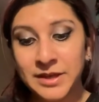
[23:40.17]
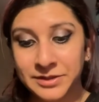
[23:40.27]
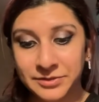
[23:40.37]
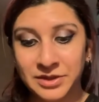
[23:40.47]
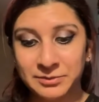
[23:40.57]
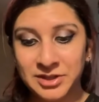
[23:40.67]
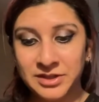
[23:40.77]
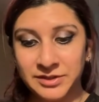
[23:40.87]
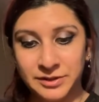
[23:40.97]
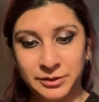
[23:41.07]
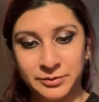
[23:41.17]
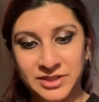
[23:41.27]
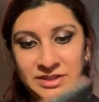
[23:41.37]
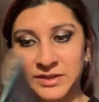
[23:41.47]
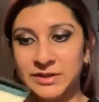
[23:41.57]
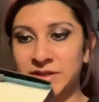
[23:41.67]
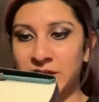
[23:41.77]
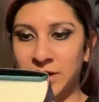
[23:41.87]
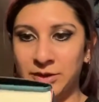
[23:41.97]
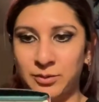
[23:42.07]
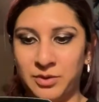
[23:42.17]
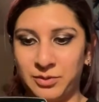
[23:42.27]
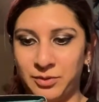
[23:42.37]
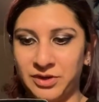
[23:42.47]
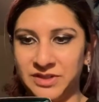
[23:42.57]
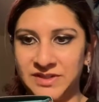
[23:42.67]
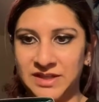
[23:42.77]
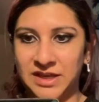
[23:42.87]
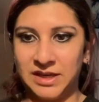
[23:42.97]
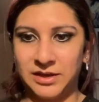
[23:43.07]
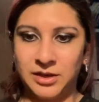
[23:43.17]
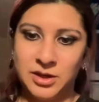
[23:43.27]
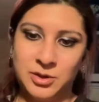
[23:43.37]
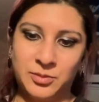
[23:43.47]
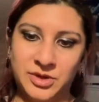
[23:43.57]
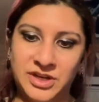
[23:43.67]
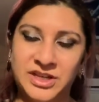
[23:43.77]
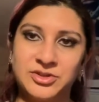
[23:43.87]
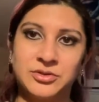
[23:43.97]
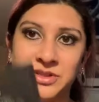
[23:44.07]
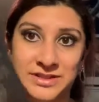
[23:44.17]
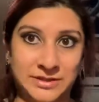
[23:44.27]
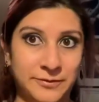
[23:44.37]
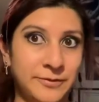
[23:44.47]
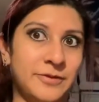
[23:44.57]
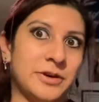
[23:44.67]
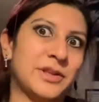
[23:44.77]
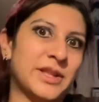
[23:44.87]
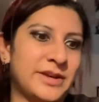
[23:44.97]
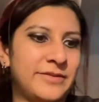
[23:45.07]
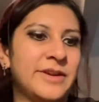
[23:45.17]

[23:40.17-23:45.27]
So I'm going to assume this is the one where it's saying where an angel and a devil fall in love.